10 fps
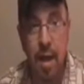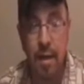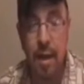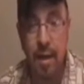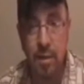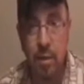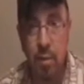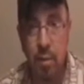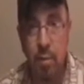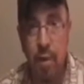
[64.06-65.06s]
and occasionally
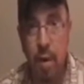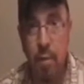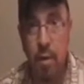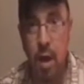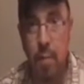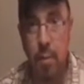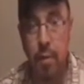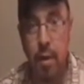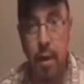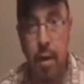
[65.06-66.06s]
we found a couple
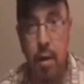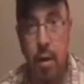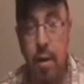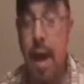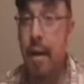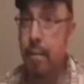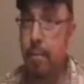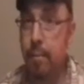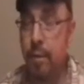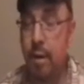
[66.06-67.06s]
there. Not
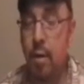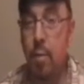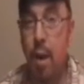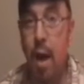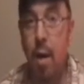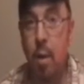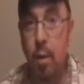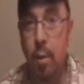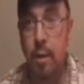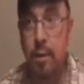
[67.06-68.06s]
Nintendo Power,
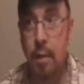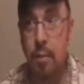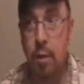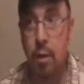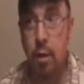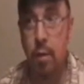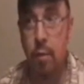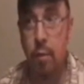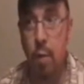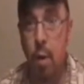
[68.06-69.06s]
which I'm still looking
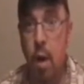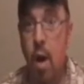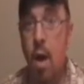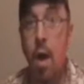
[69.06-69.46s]
for,